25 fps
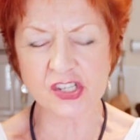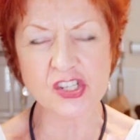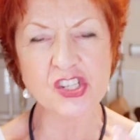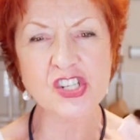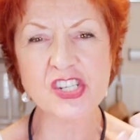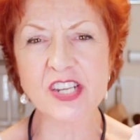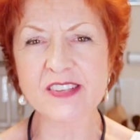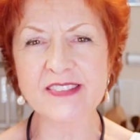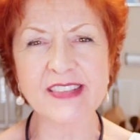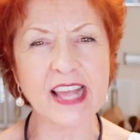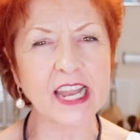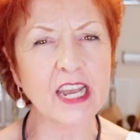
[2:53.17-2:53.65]

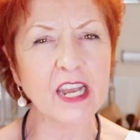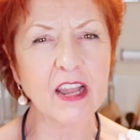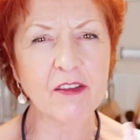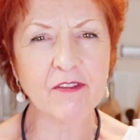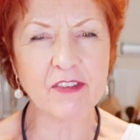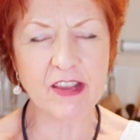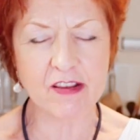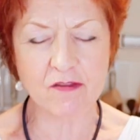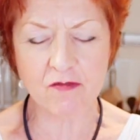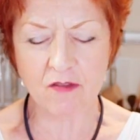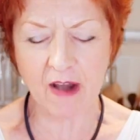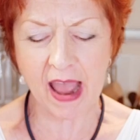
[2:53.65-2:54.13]
just that
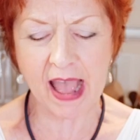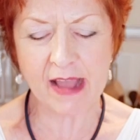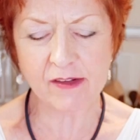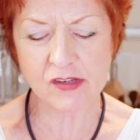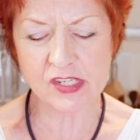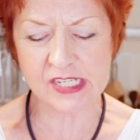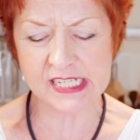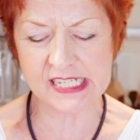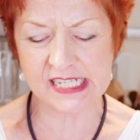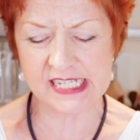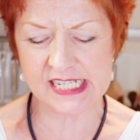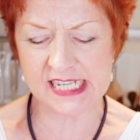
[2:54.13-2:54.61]
lovely
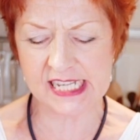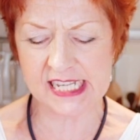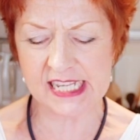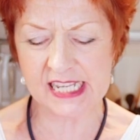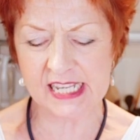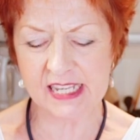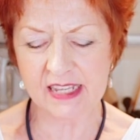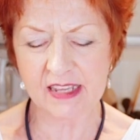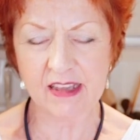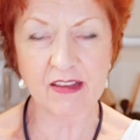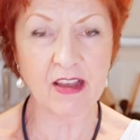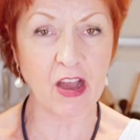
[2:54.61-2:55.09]
rounded
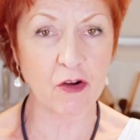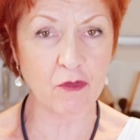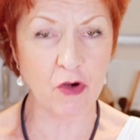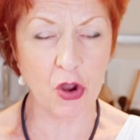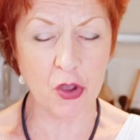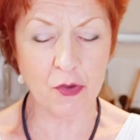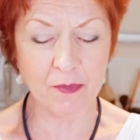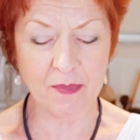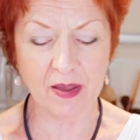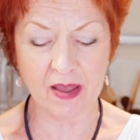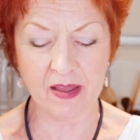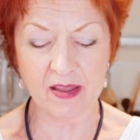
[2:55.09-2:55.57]
tea
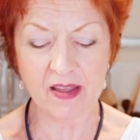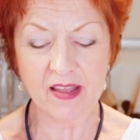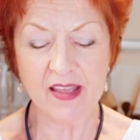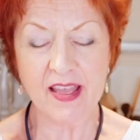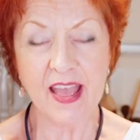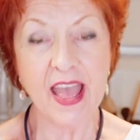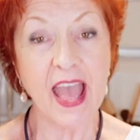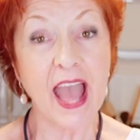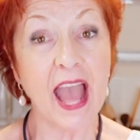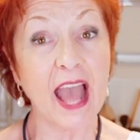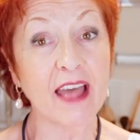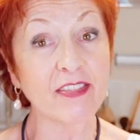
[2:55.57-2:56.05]
aroma.
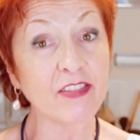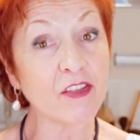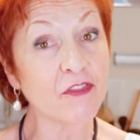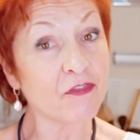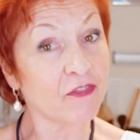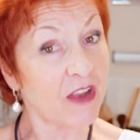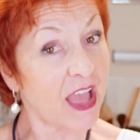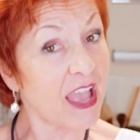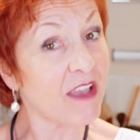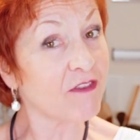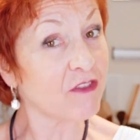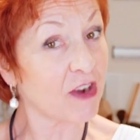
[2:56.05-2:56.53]
And the
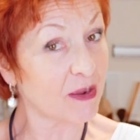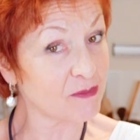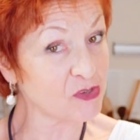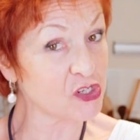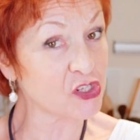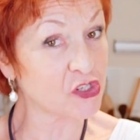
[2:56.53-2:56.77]
flavour, I'm